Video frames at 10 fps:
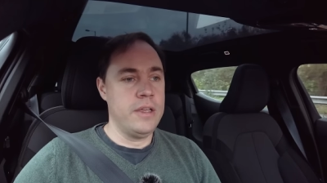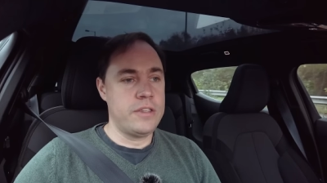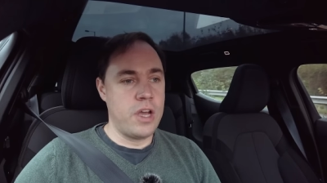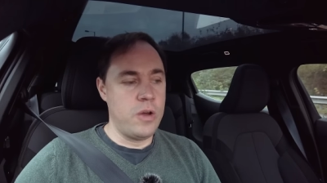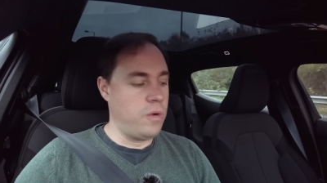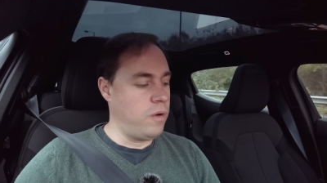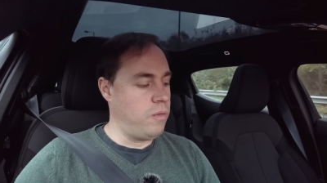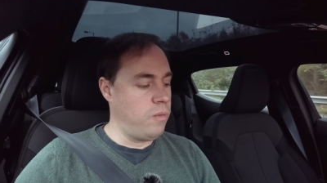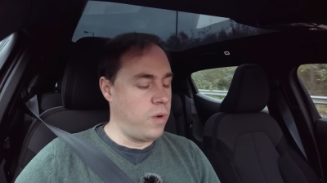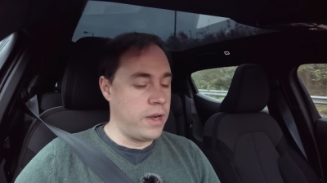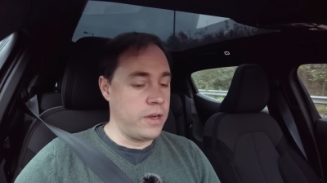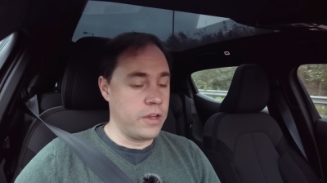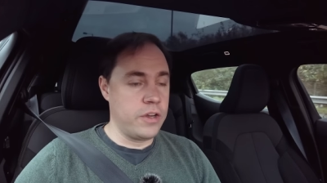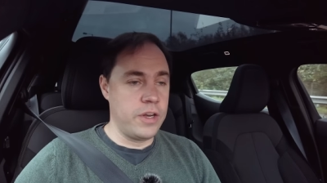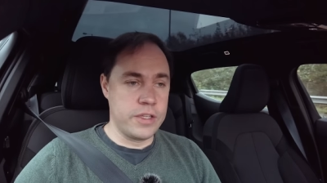So
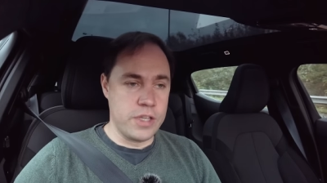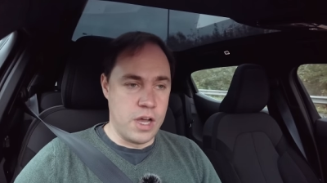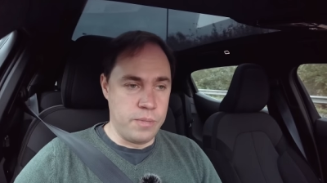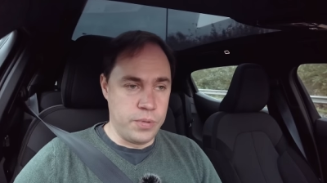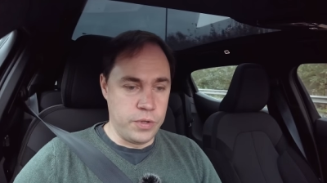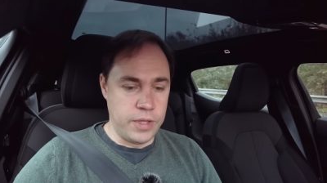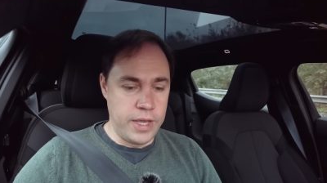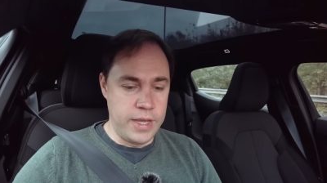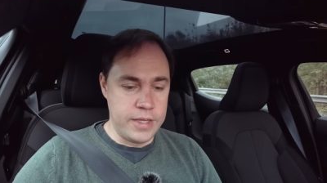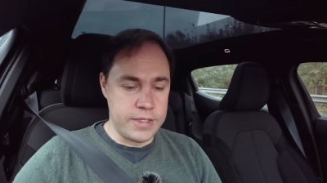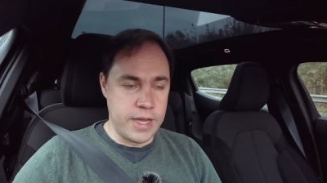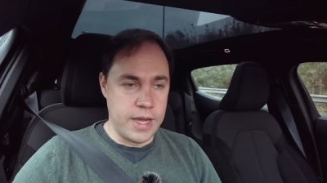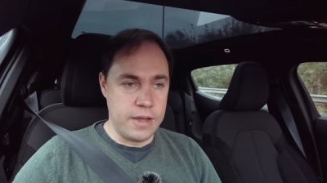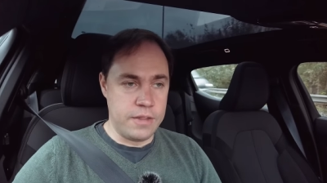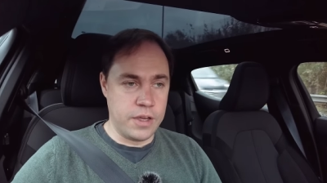one good example is
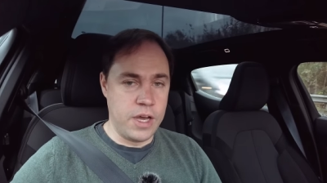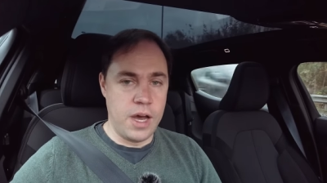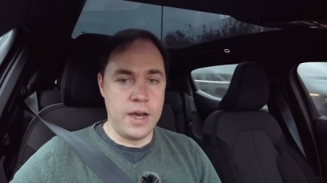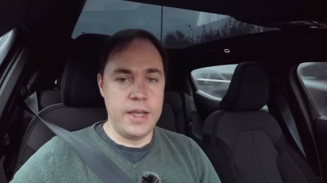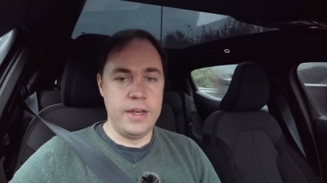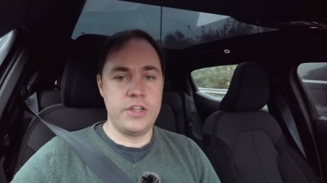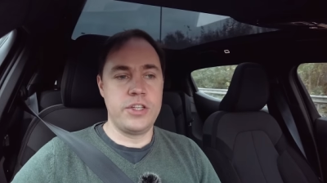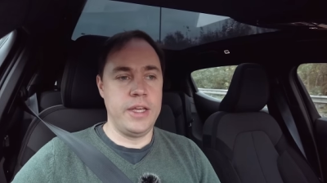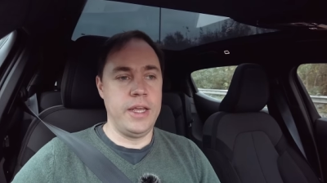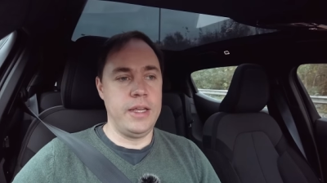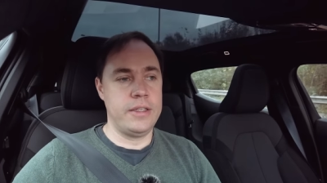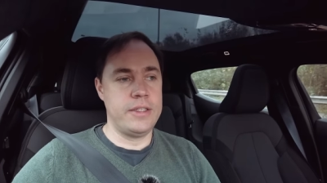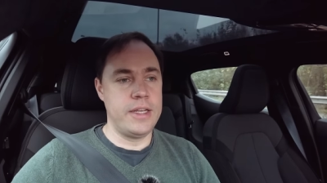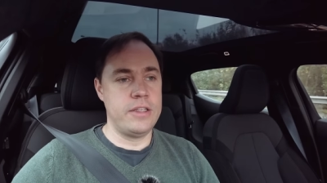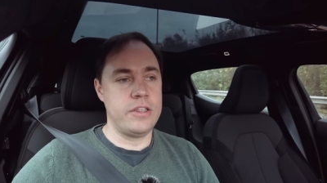uh, the car initially
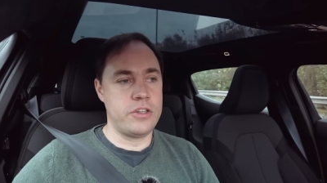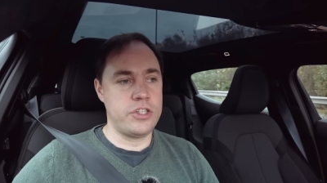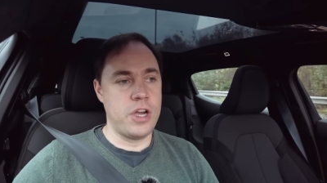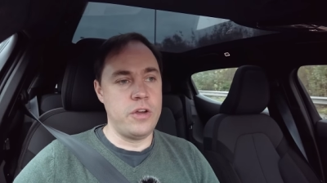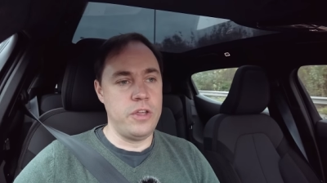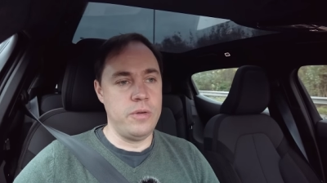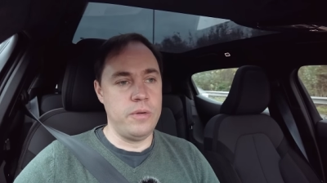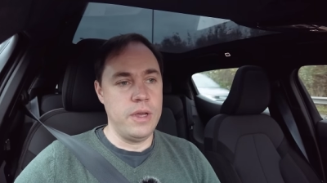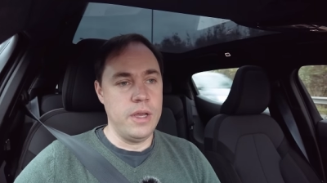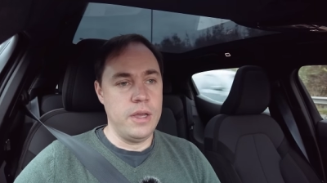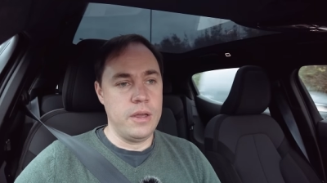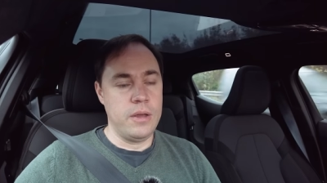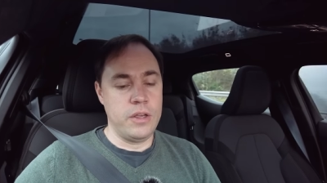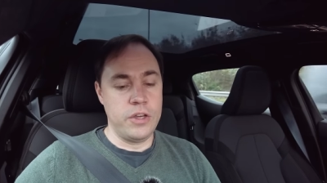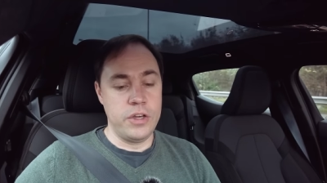didn't show you
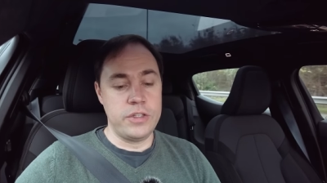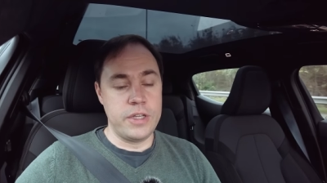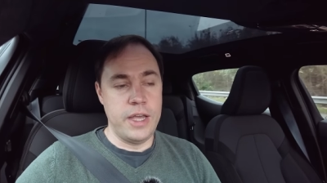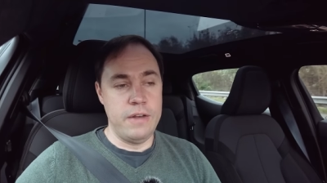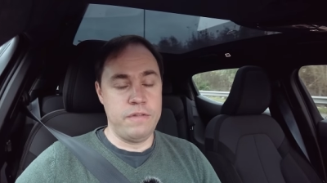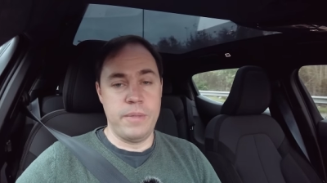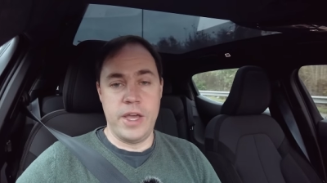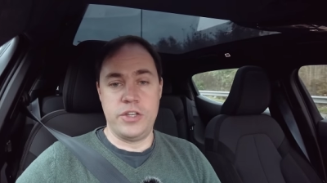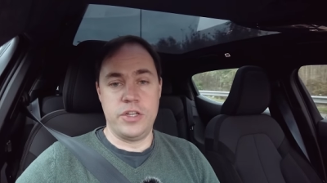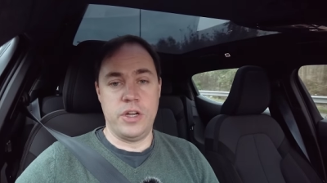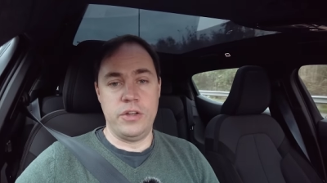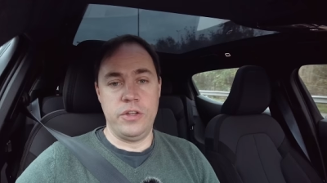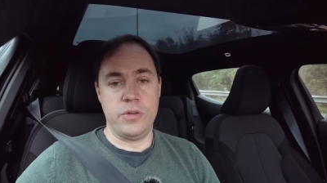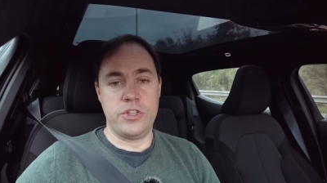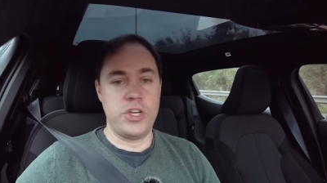good information on
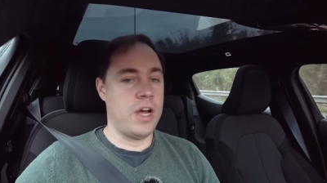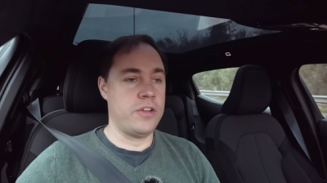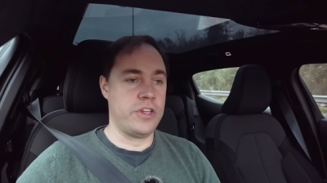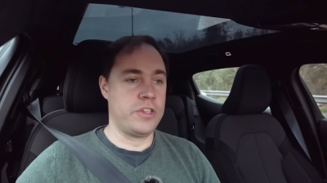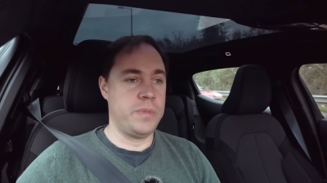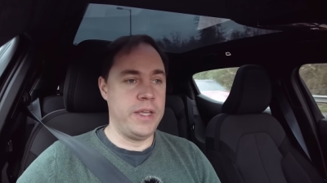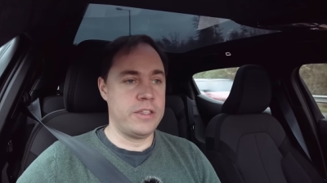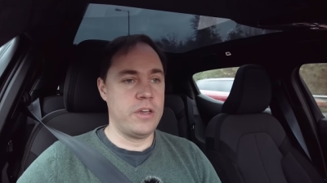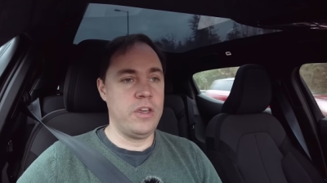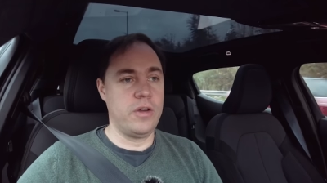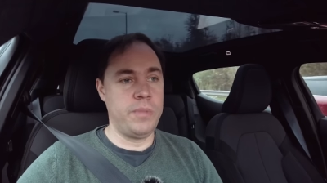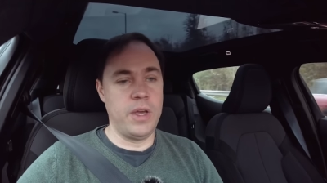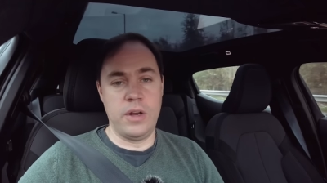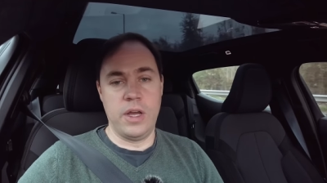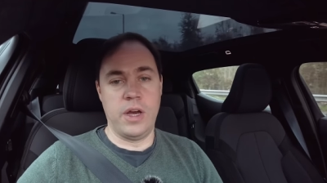your charging speed. So you could
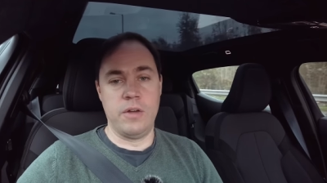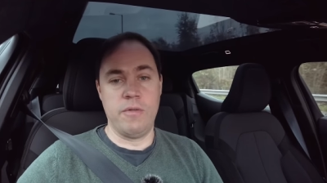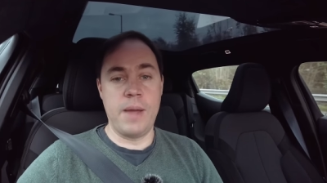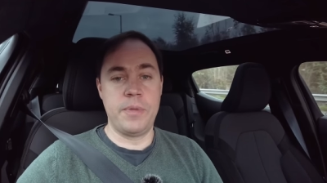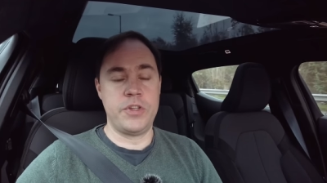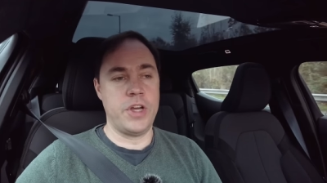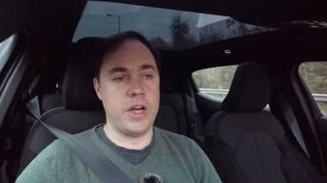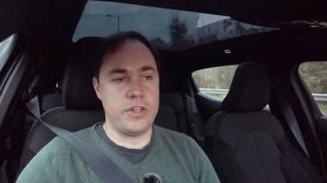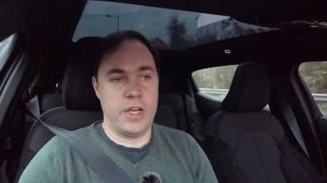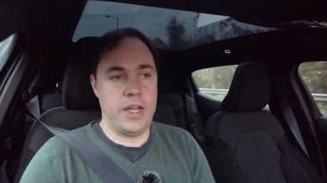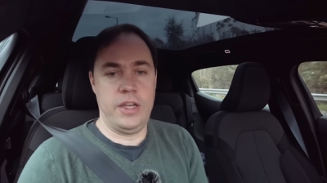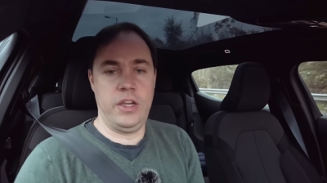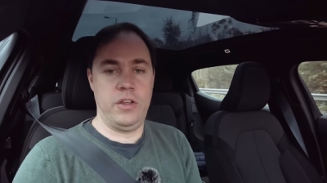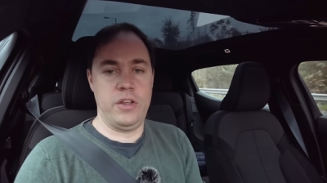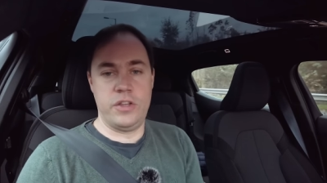be on a, on a rapid charger and
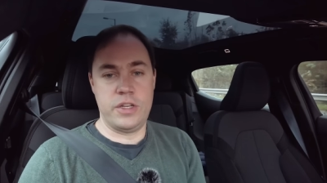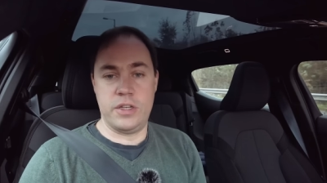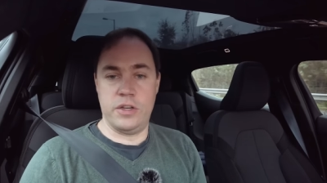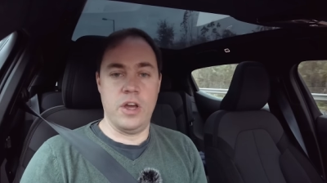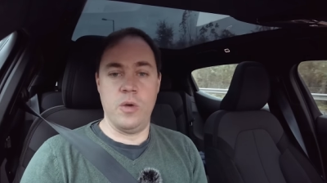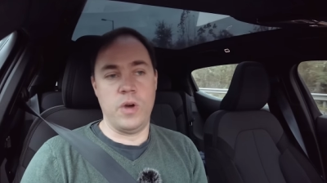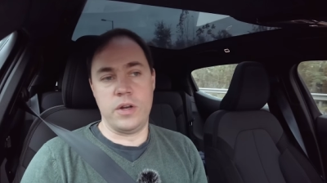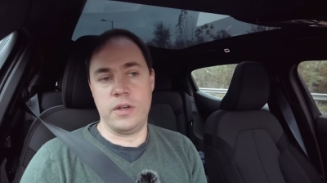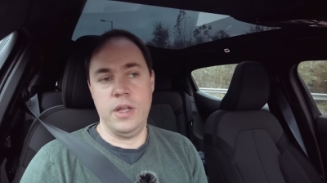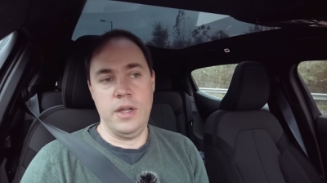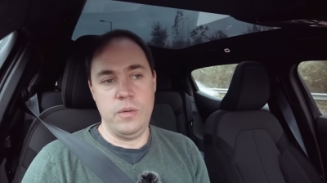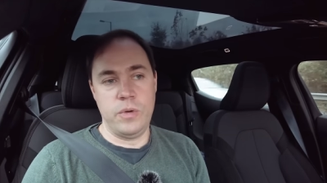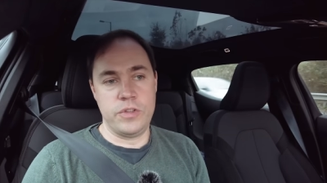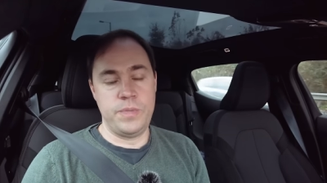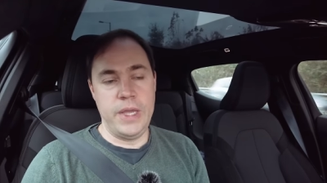you, you didn't know what,
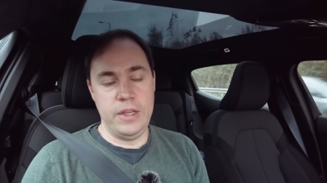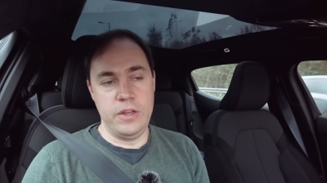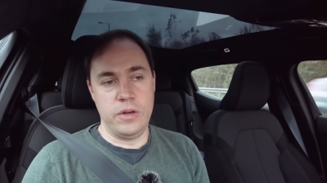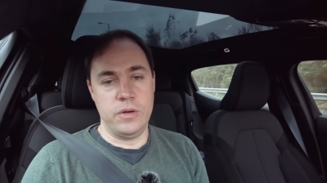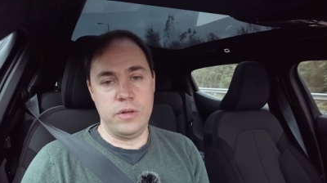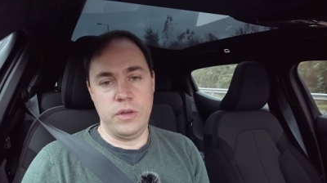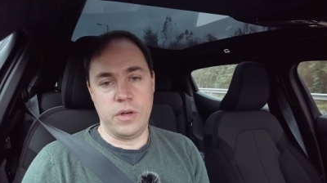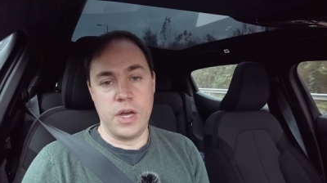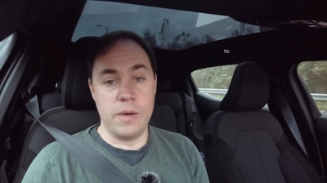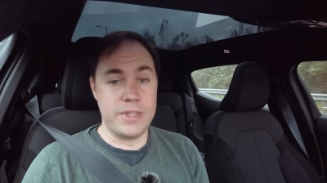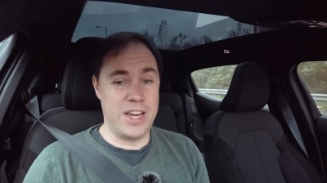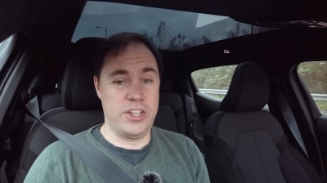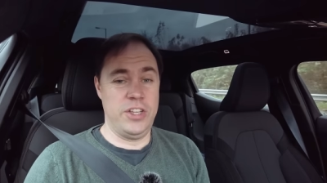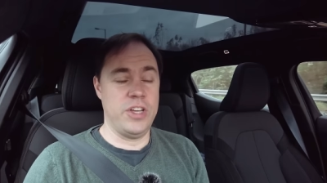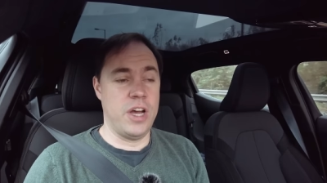what speed your, your car was
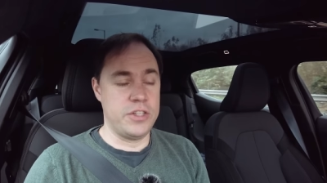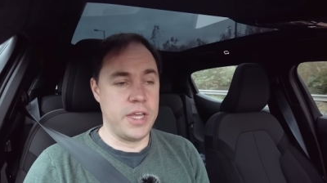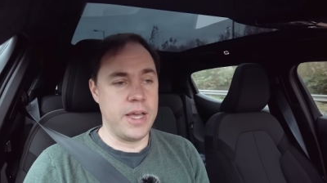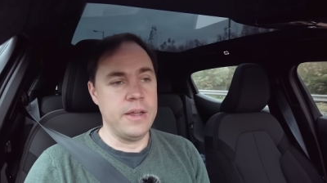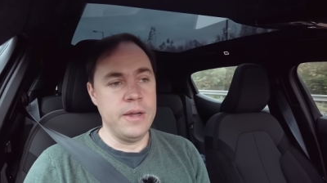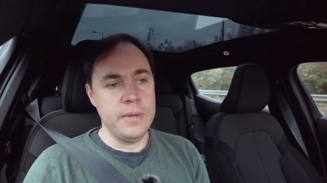actually charging at.